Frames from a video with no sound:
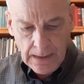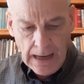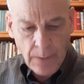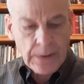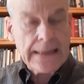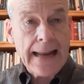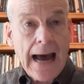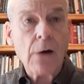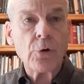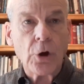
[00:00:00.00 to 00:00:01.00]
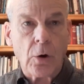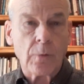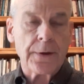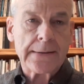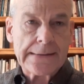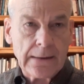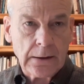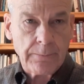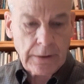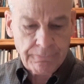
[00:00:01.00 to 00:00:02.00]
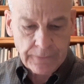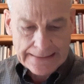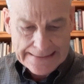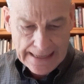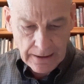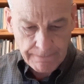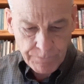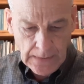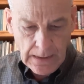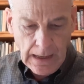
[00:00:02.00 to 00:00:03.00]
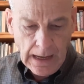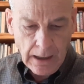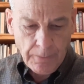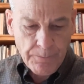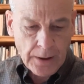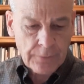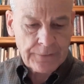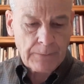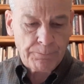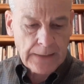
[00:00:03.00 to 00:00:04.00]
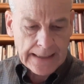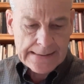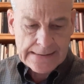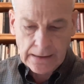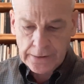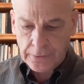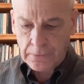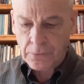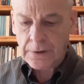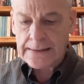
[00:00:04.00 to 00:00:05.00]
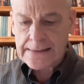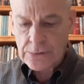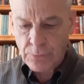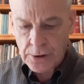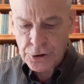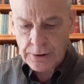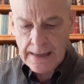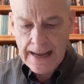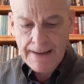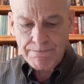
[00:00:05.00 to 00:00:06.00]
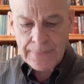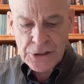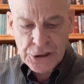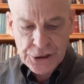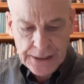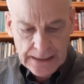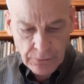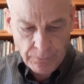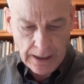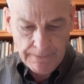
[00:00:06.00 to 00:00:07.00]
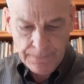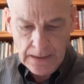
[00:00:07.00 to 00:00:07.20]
and we now know that cilium and flagellum are part of a complex cellular construction machinery.